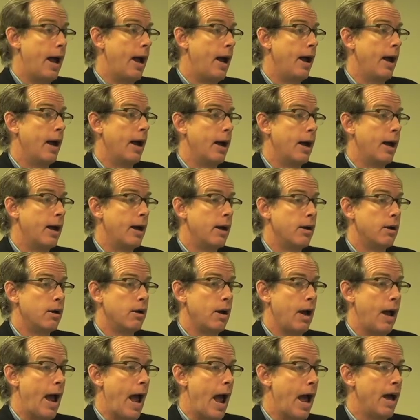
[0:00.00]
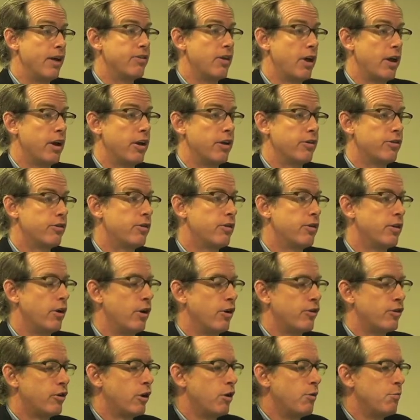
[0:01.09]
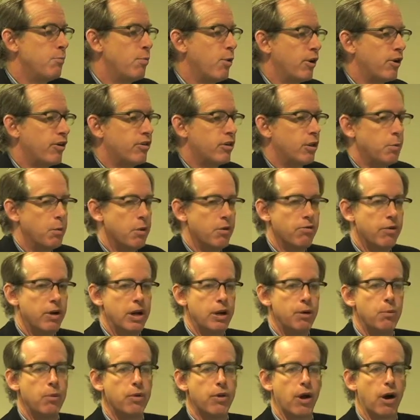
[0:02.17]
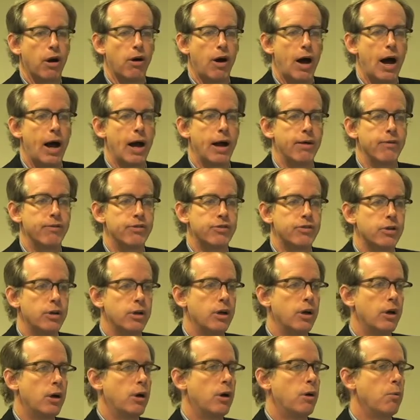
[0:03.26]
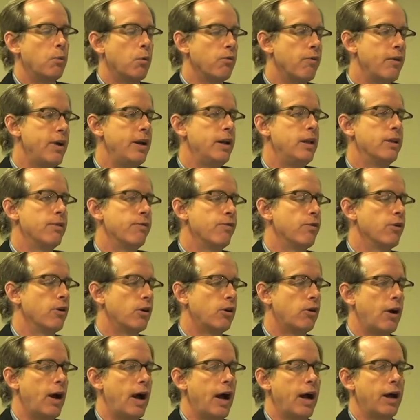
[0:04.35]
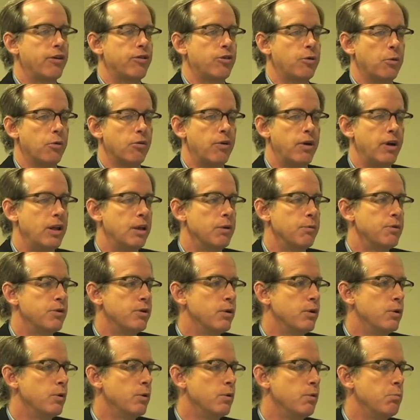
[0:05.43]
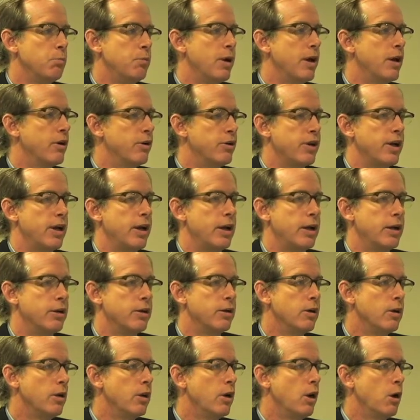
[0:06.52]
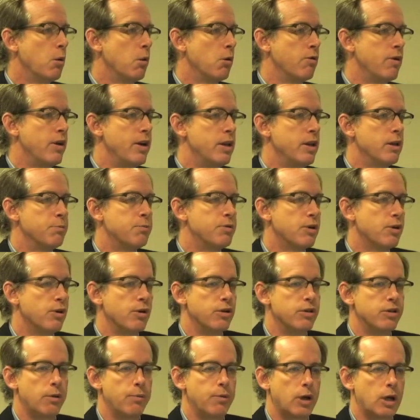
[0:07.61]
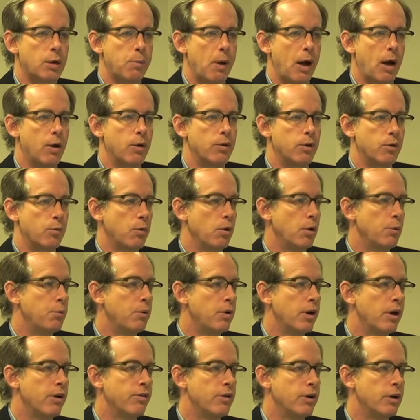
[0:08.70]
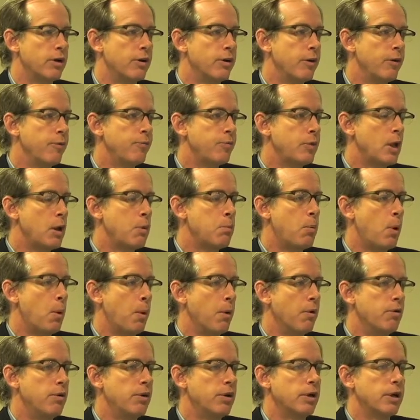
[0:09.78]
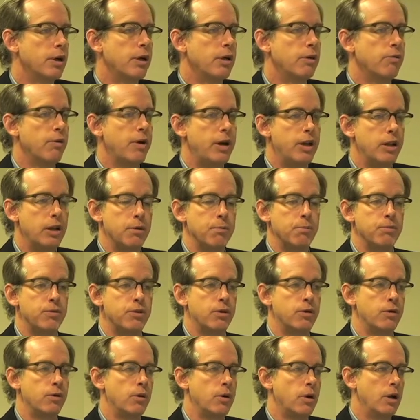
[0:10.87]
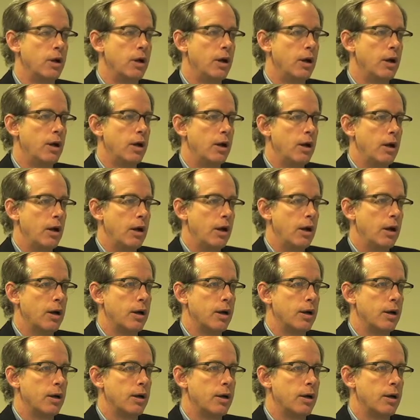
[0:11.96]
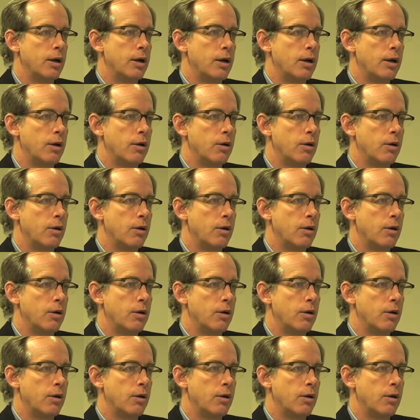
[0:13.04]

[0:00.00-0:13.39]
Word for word: uh, has on us. There are certain books that we read with our lives. We're reading them for a class, we're reading them to be entertained, we're reading them to learn something about the world we live in, but we're really reading them to uh,